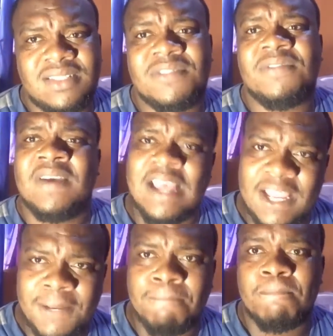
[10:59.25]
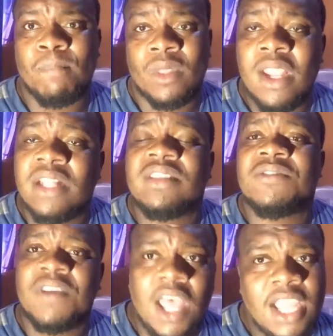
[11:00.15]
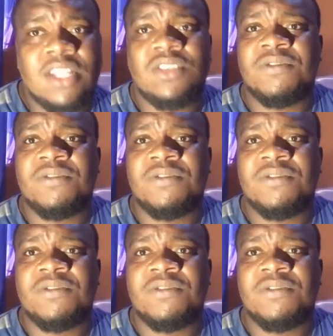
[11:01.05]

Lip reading: fine. It's fine to